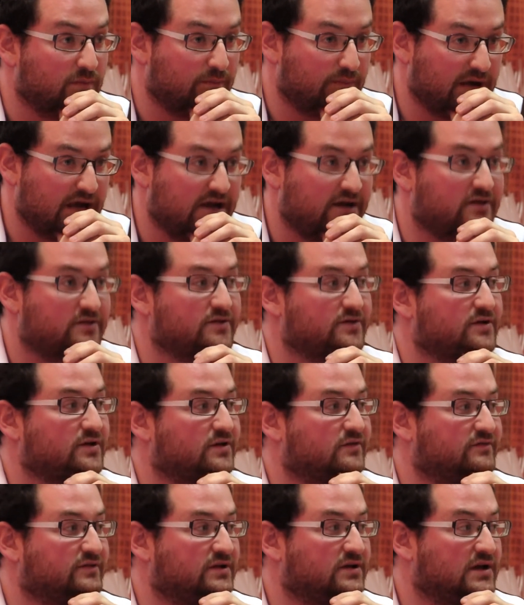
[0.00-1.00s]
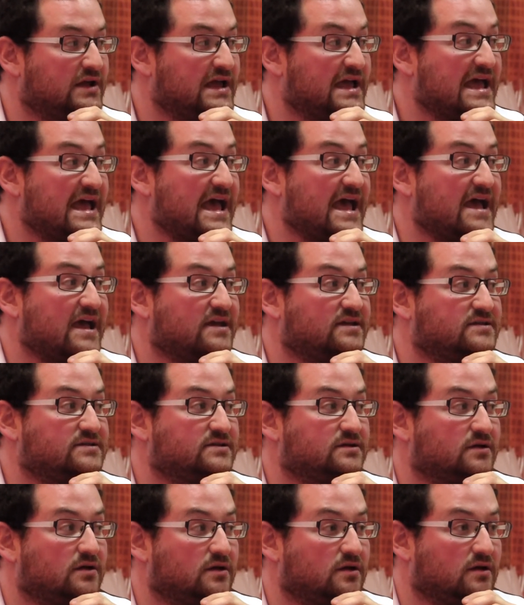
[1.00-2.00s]
Buy another elephant. And
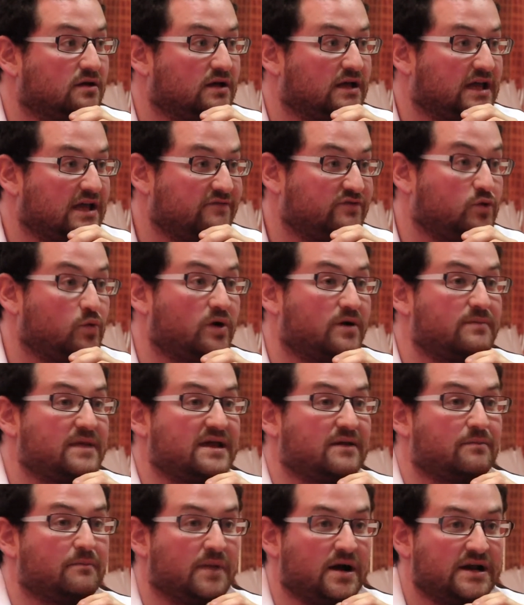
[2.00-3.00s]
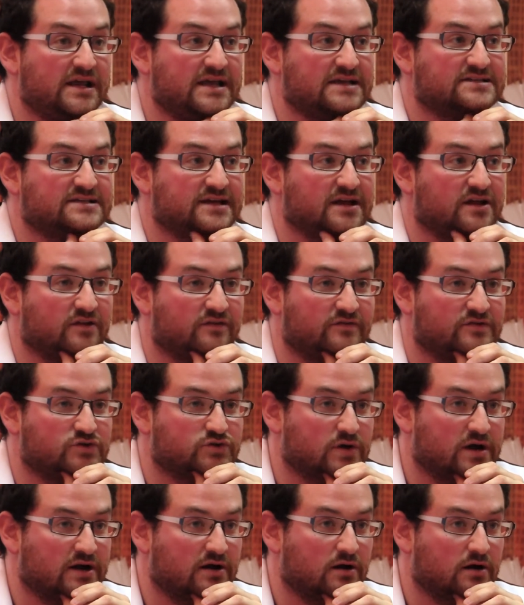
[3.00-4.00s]
if you want to make money as an elephant
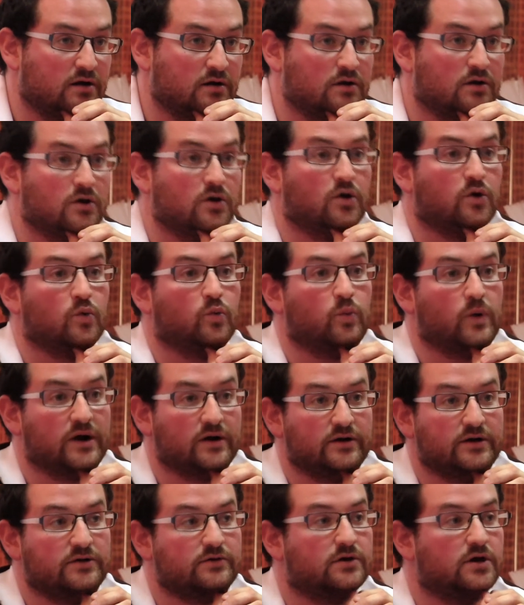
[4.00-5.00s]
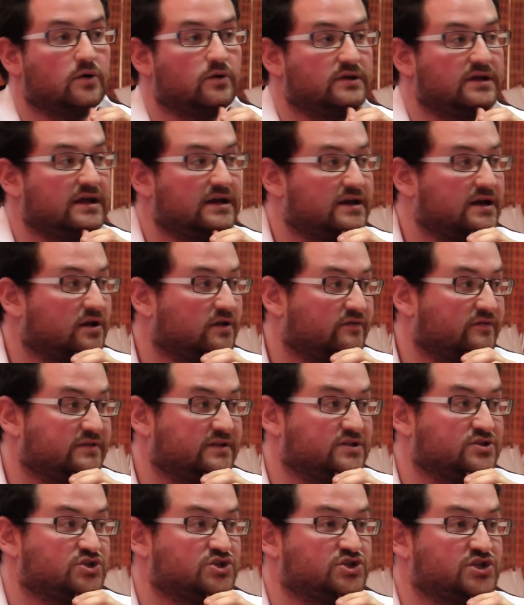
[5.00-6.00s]
trader, where do you go and get an elephant
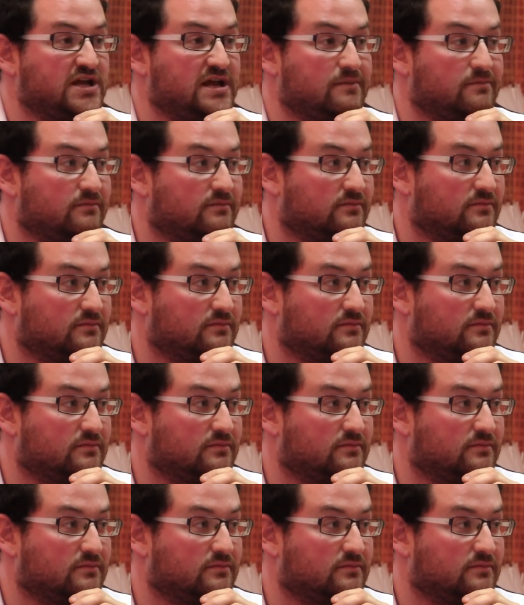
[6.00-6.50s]
that's cheap?